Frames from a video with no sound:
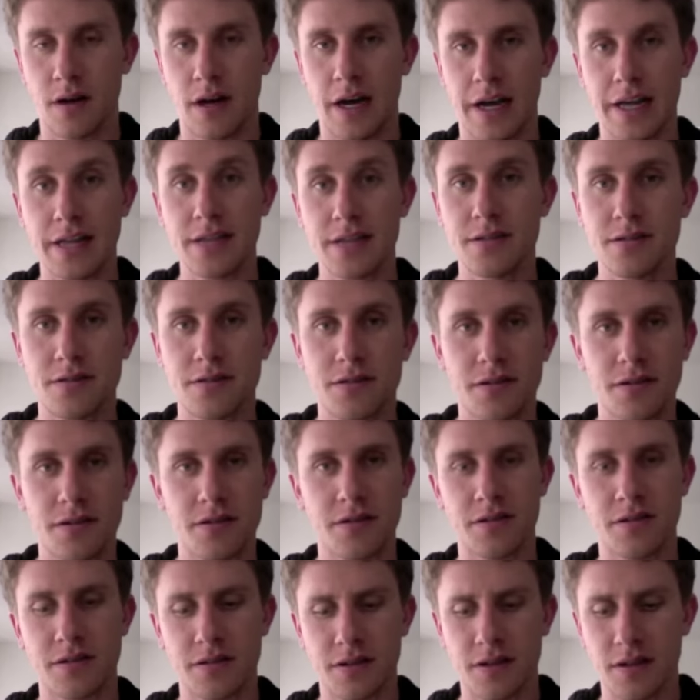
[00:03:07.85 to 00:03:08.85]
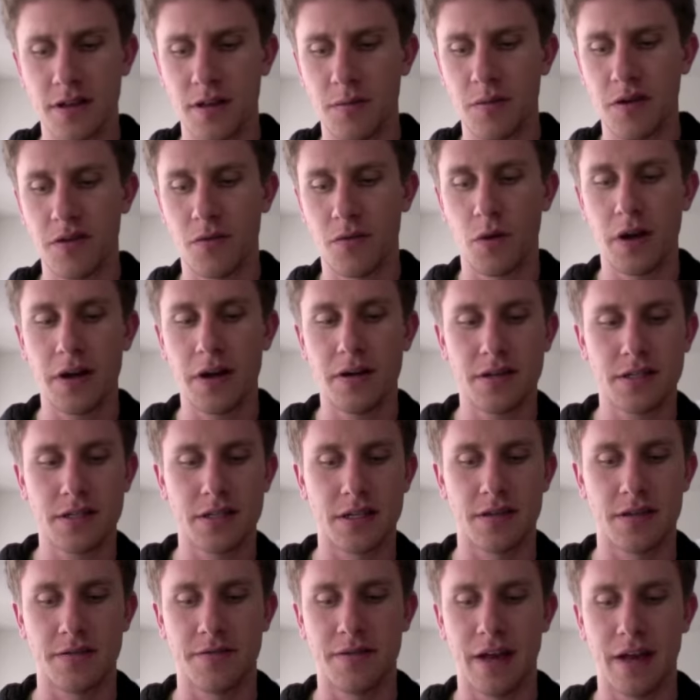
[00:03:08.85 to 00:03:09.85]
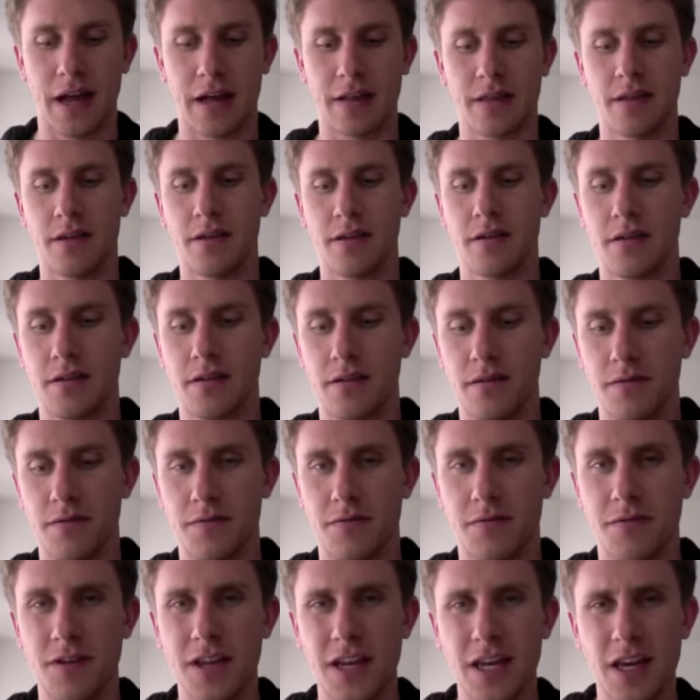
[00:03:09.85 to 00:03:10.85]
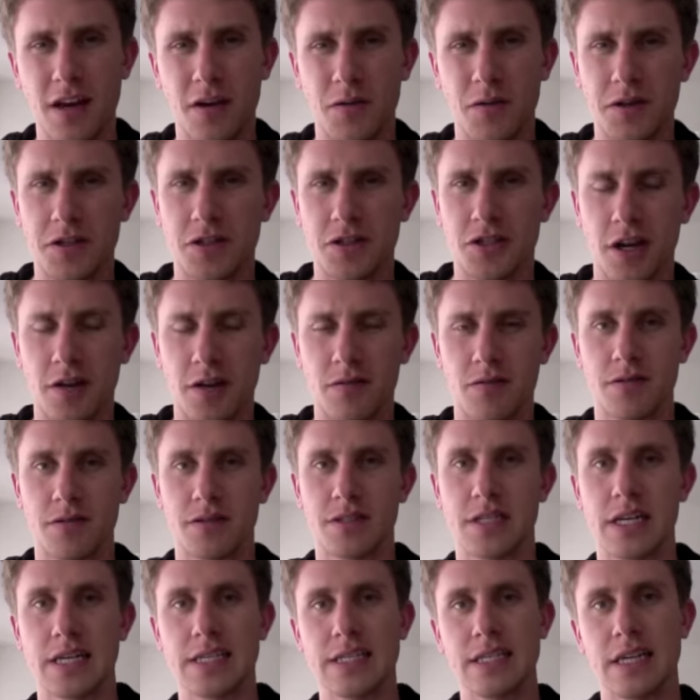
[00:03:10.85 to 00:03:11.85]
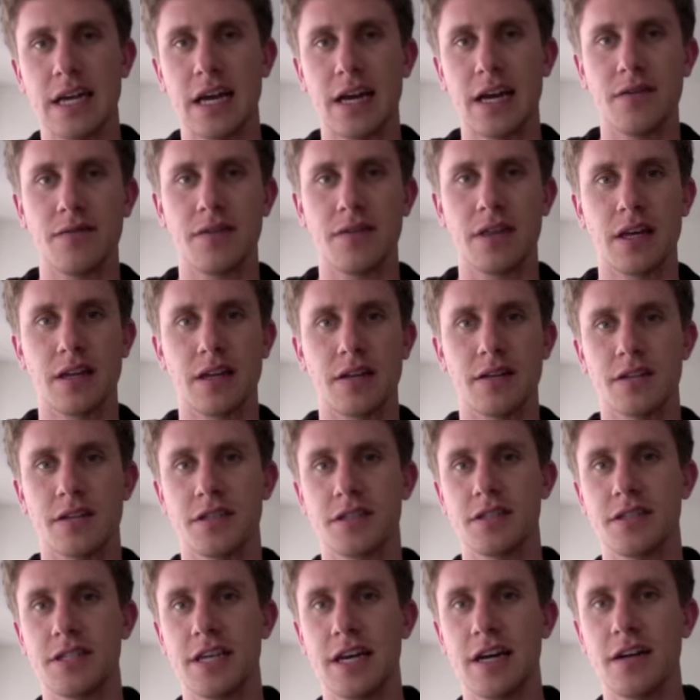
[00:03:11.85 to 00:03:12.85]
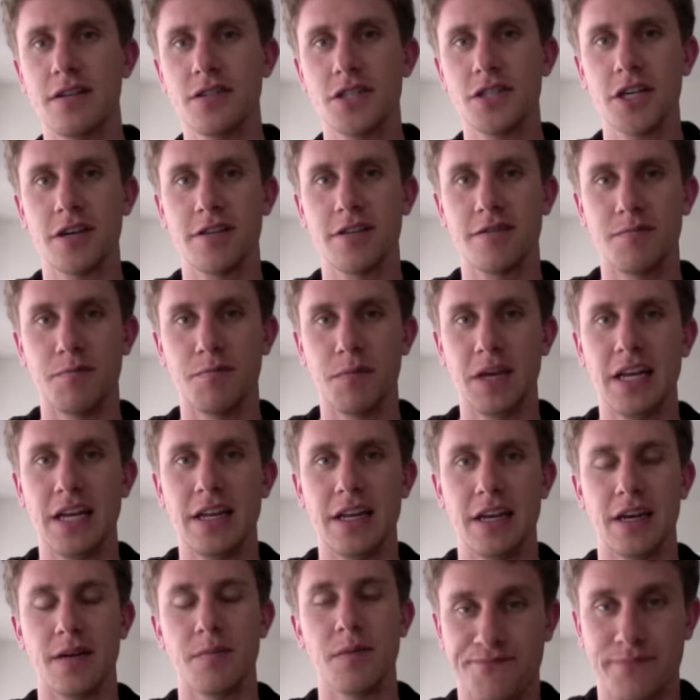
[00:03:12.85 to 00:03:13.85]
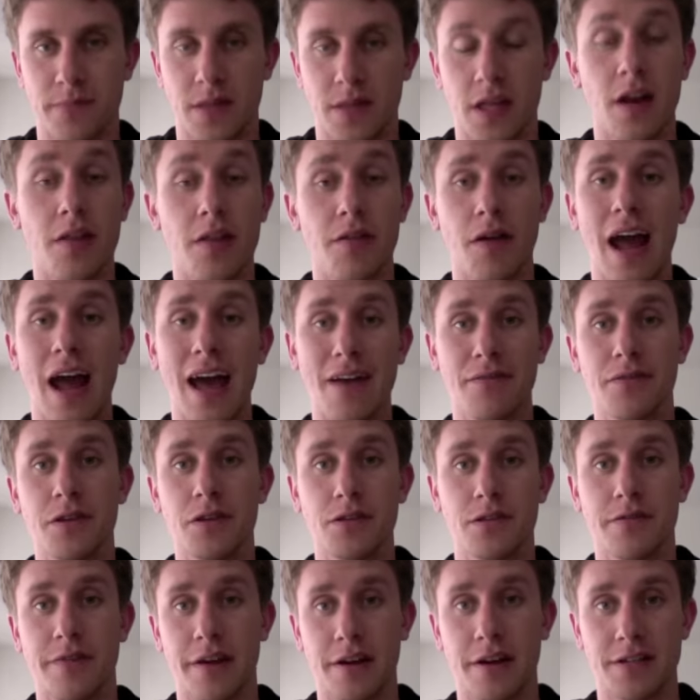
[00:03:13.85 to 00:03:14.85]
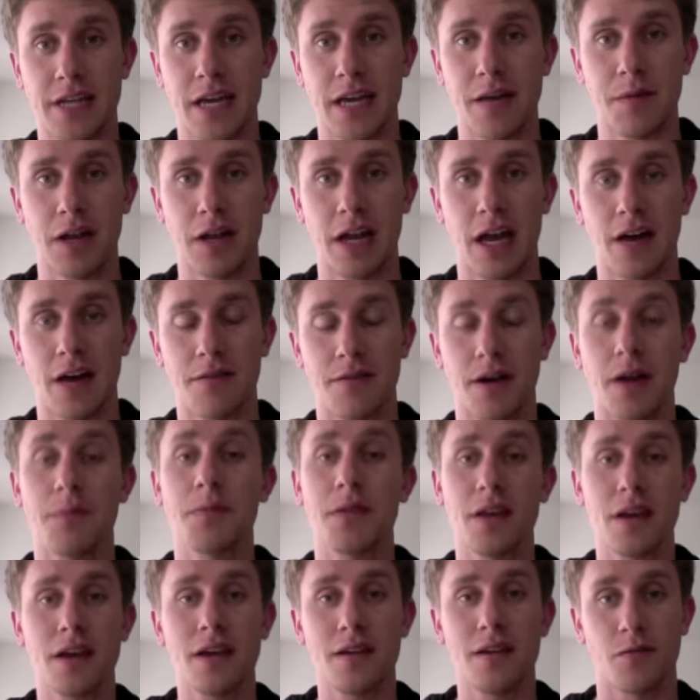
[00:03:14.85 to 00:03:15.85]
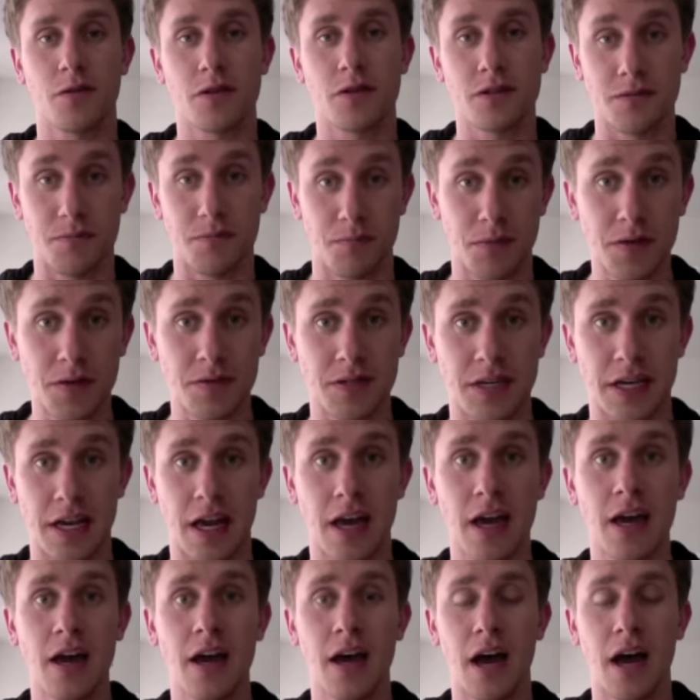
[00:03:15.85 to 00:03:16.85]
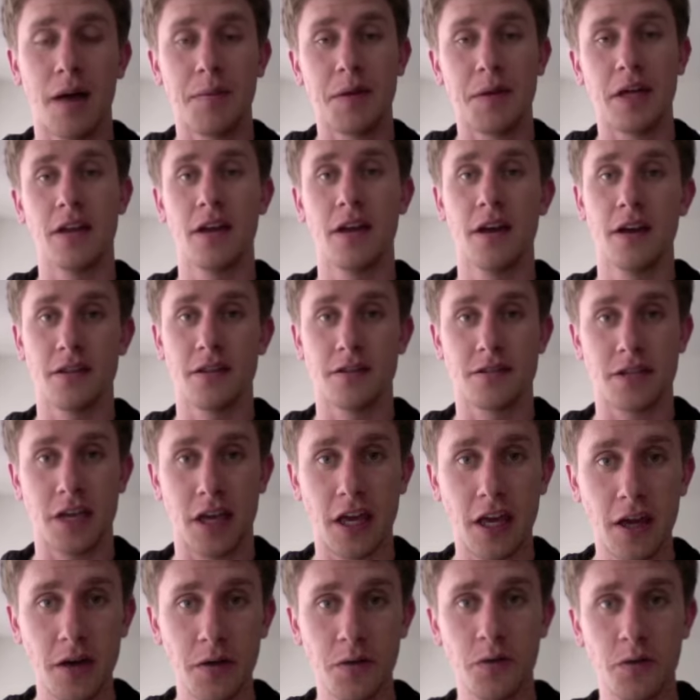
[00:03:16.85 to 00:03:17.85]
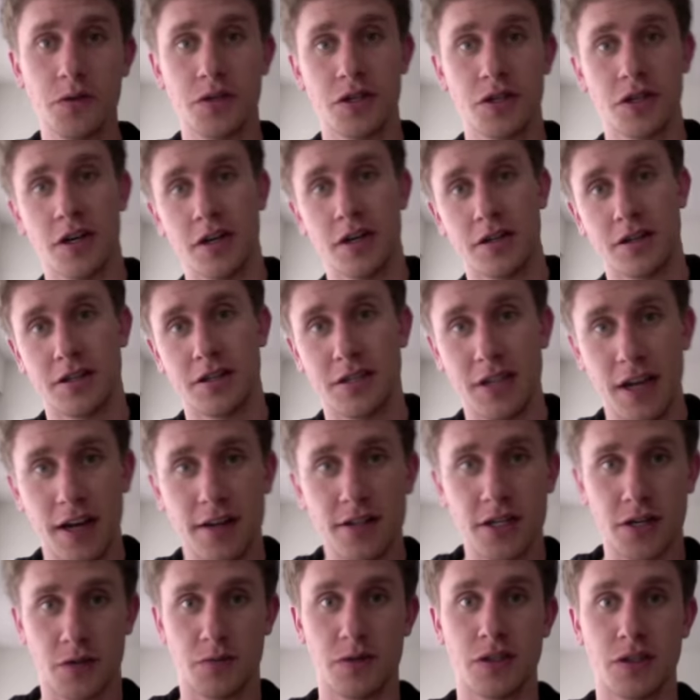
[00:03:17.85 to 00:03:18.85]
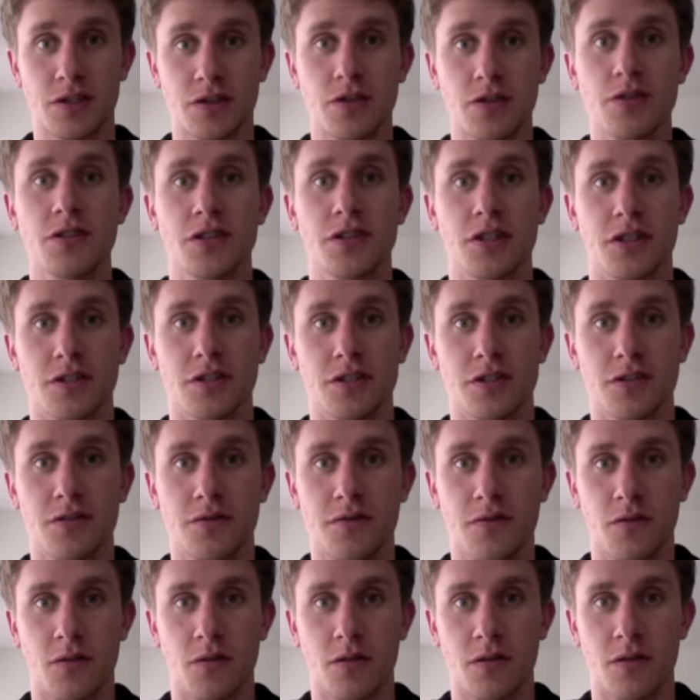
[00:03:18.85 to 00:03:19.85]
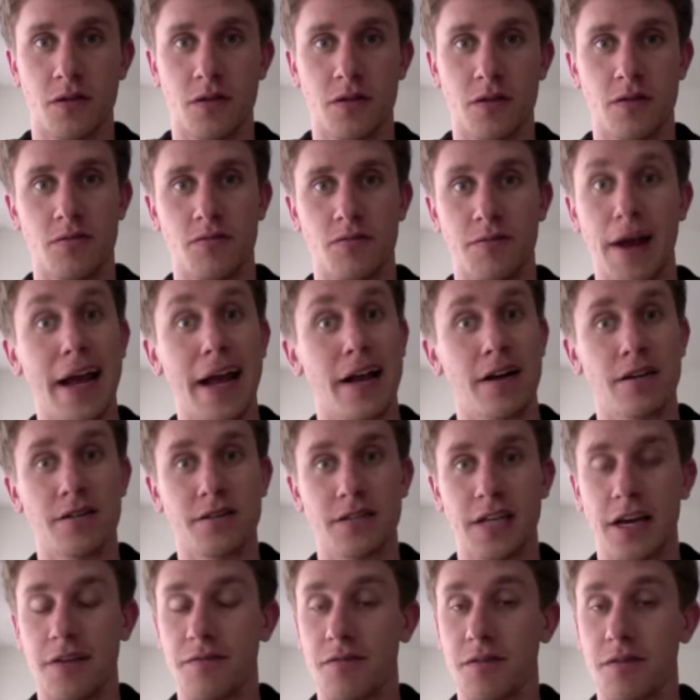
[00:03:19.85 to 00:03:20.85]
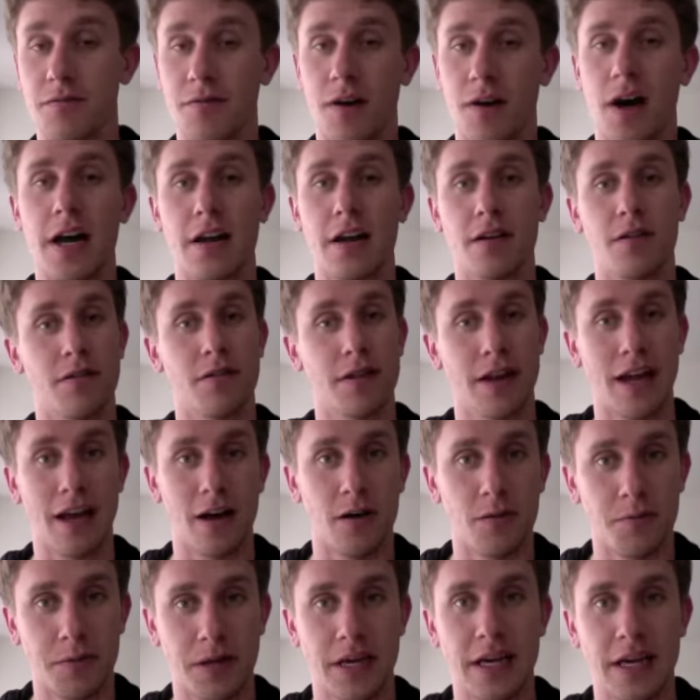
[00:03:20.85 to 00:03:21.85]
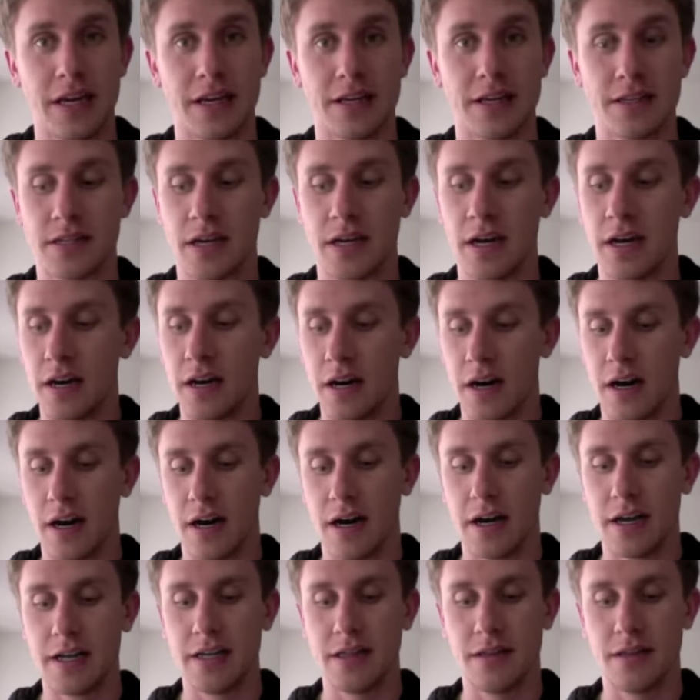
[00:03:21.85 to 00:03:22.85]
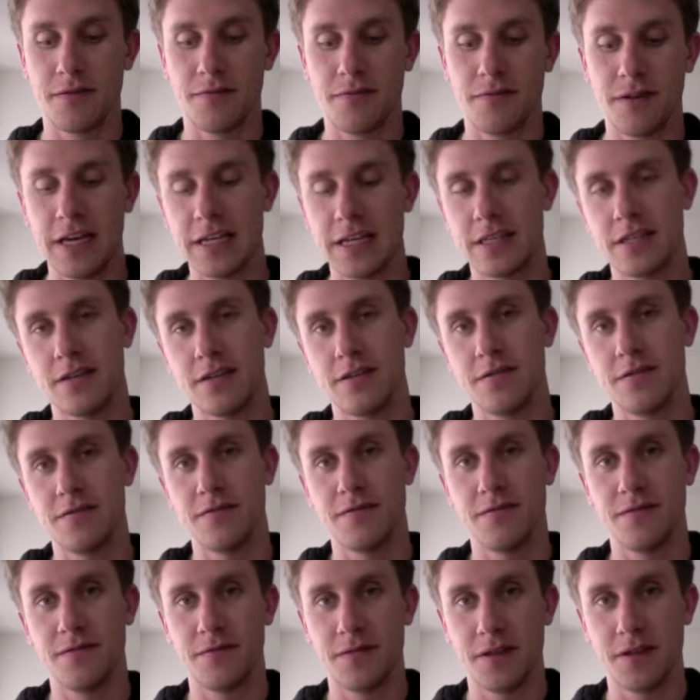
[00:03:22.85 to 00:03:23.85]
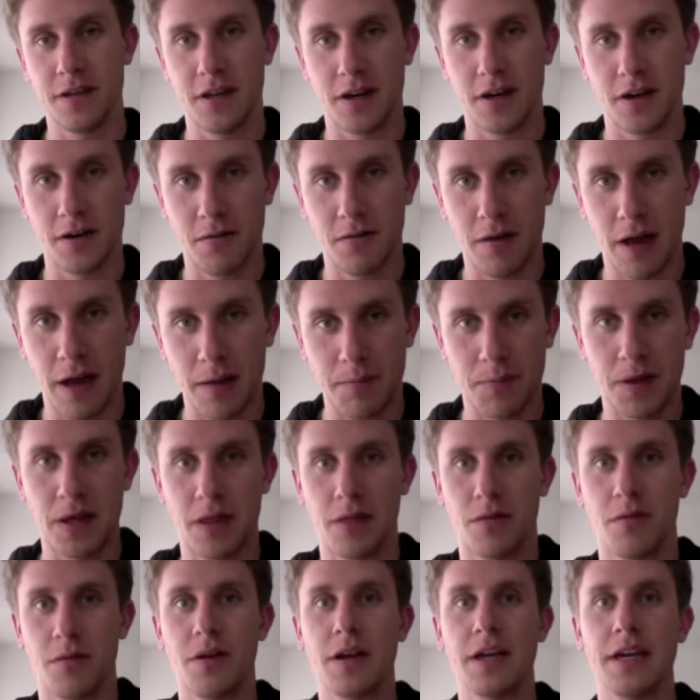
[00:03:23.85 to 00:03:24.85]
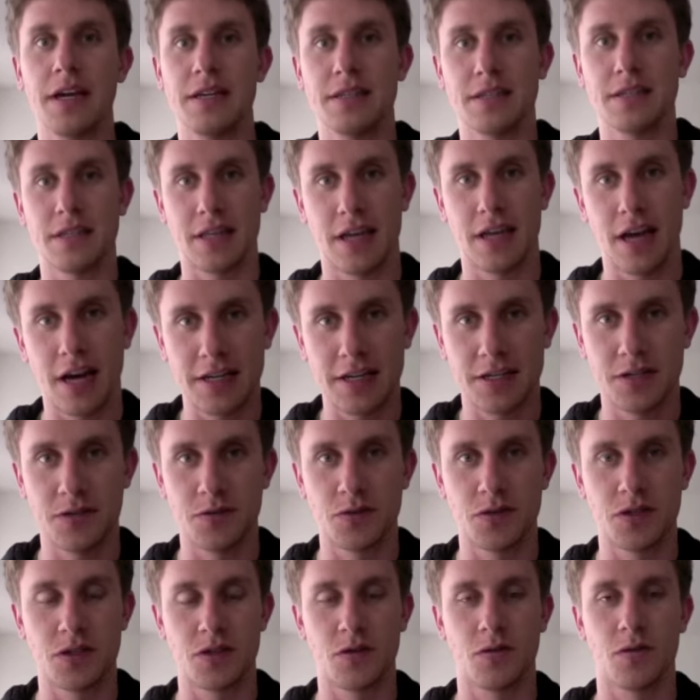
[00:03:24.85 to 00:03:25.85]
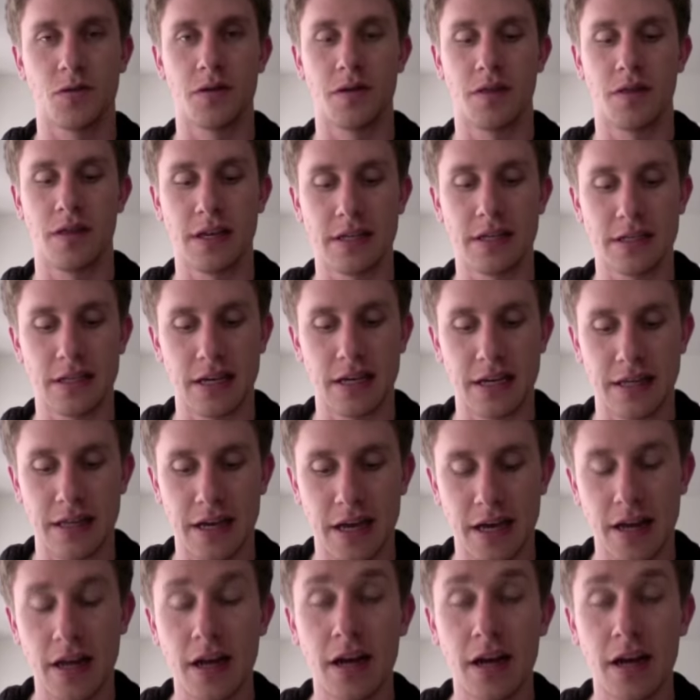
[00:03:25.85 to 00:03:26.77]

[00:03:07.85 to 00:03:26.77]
I guess there's a little bit of weirdness in the fact that video in general doesn't have that nostalgia of medium that other avenues of entertainment have. I'm thinking, of course, of music. I mean, there's a huge nostalgic resurgence for records and for vinyl and LPs in the face of, you know, MP3s and the iTunes store and things like that.